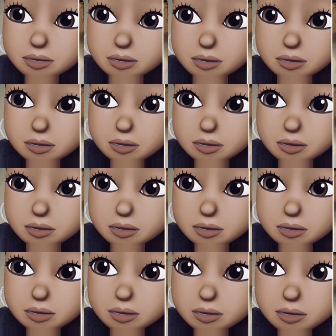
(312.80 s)

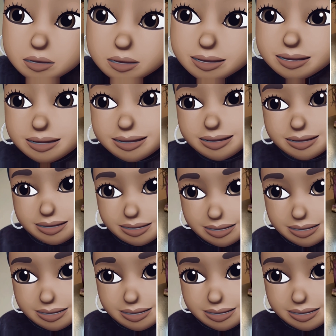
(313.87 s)
(silence)